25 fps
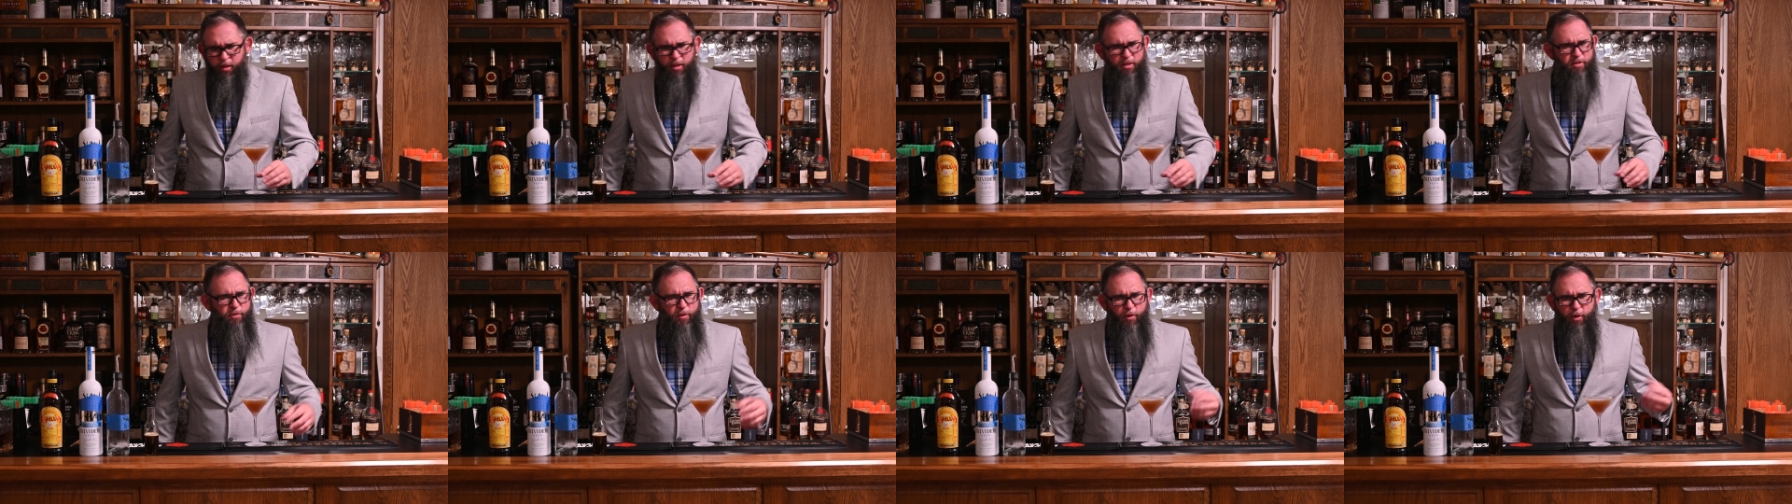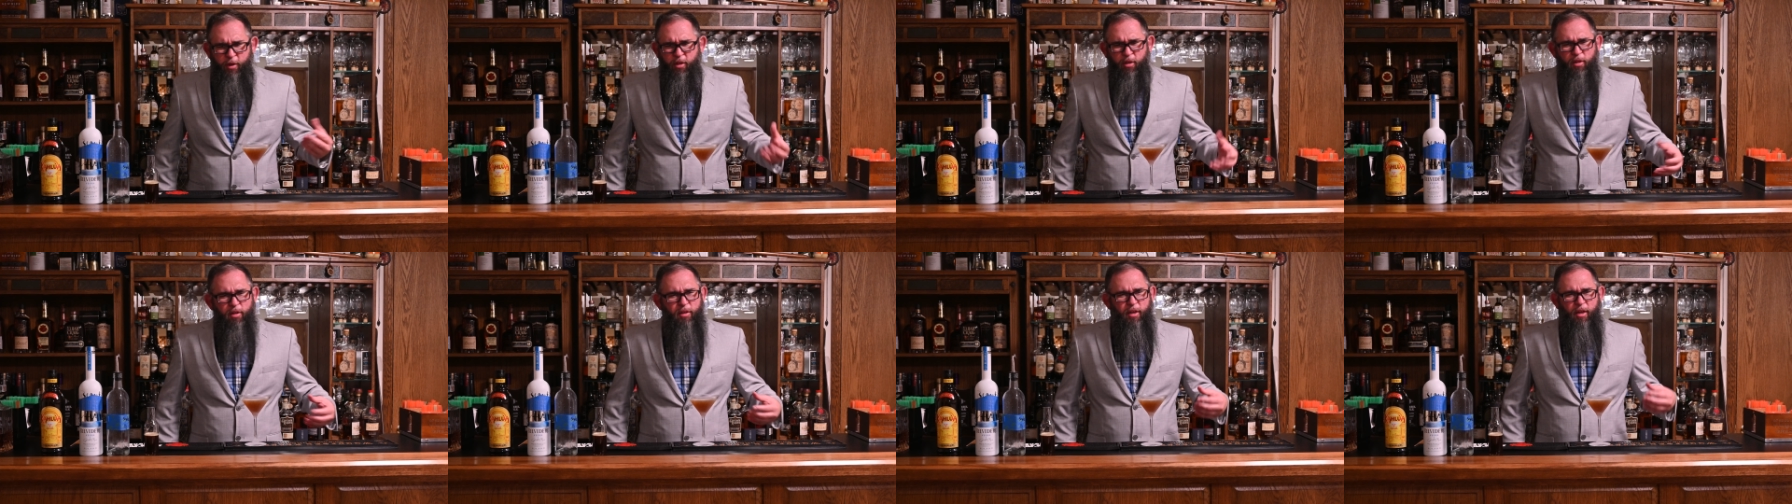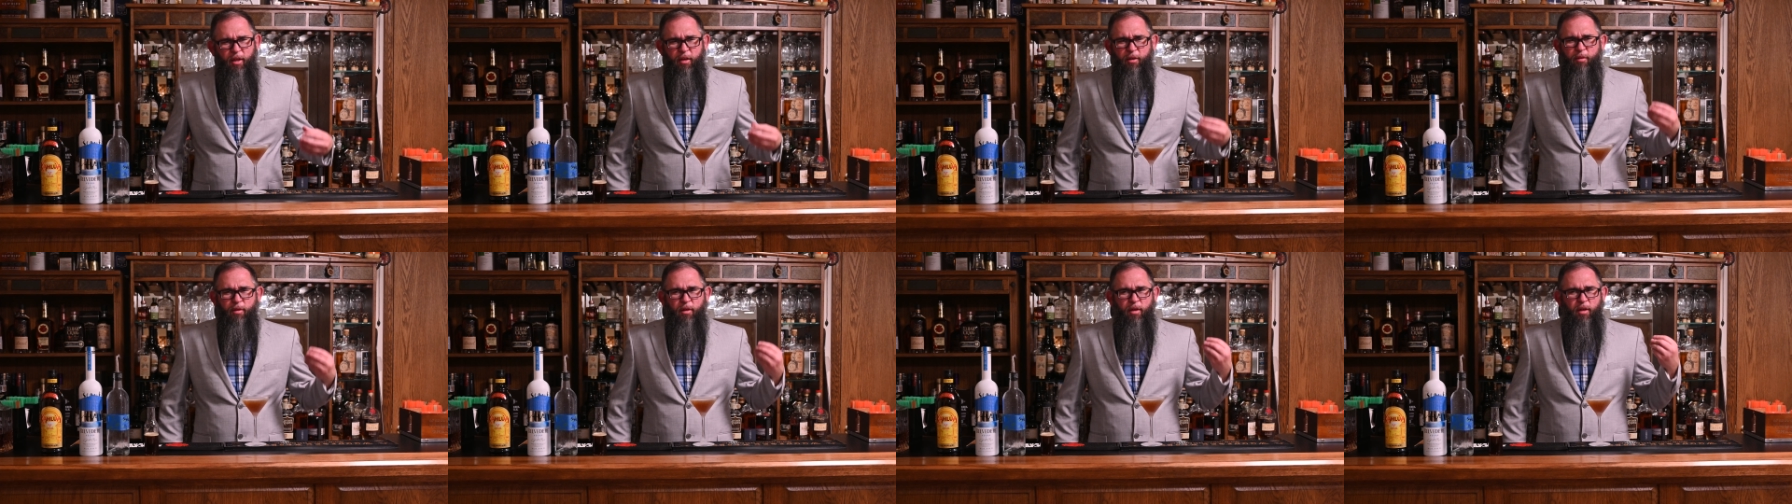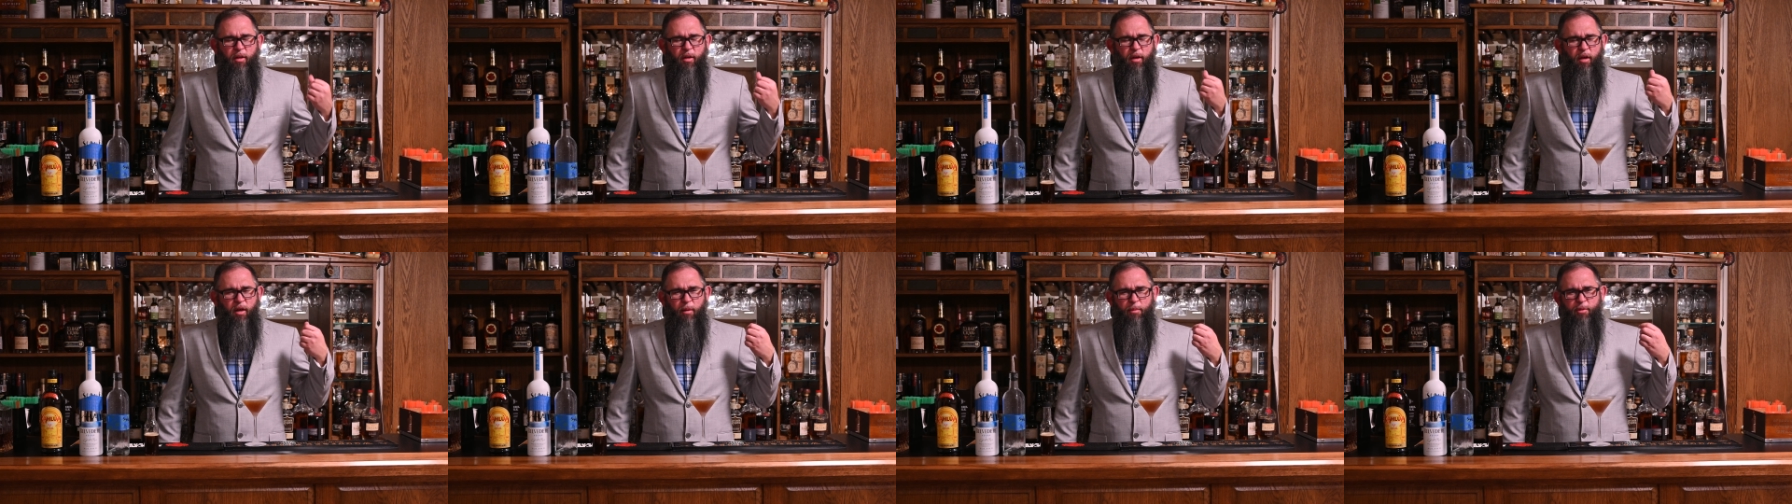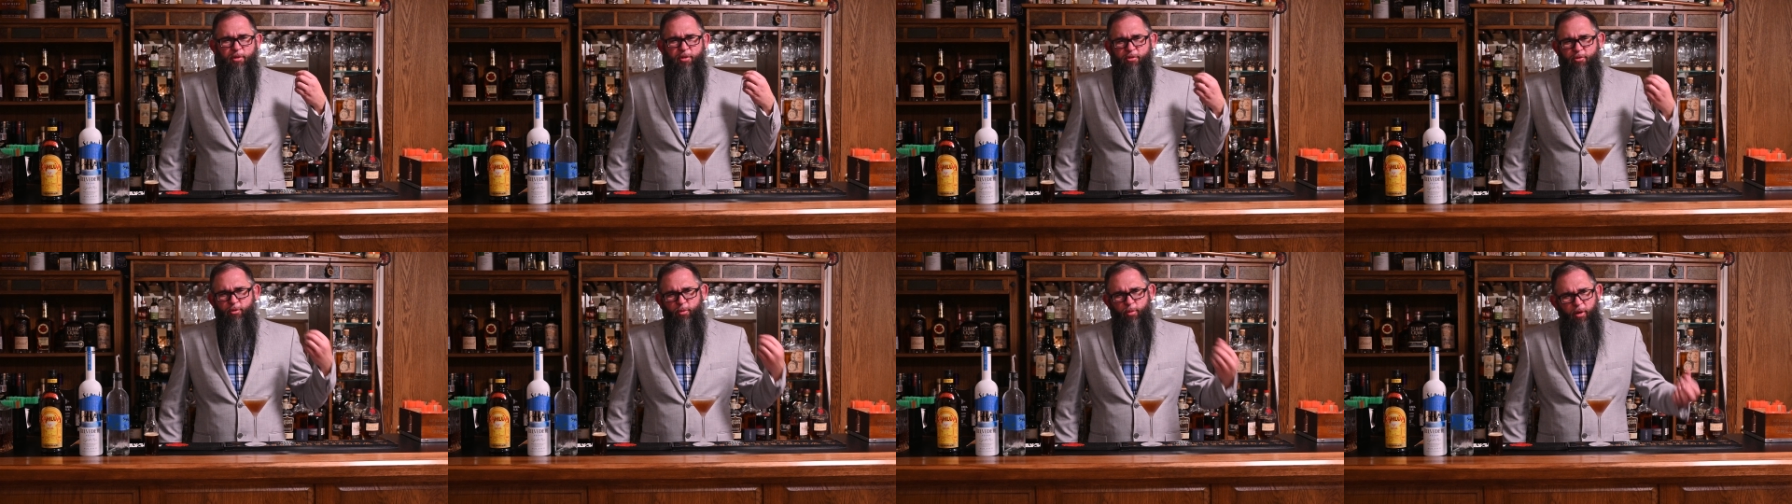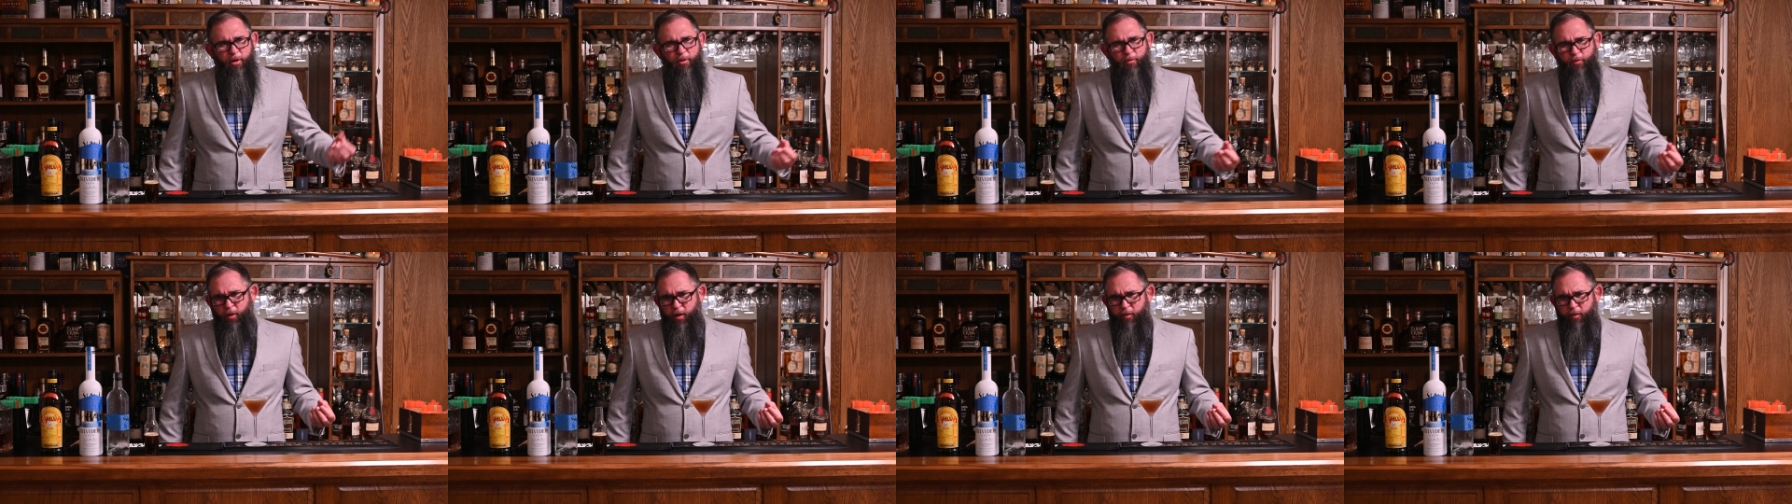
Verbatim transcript: It's very clean, but there's a rich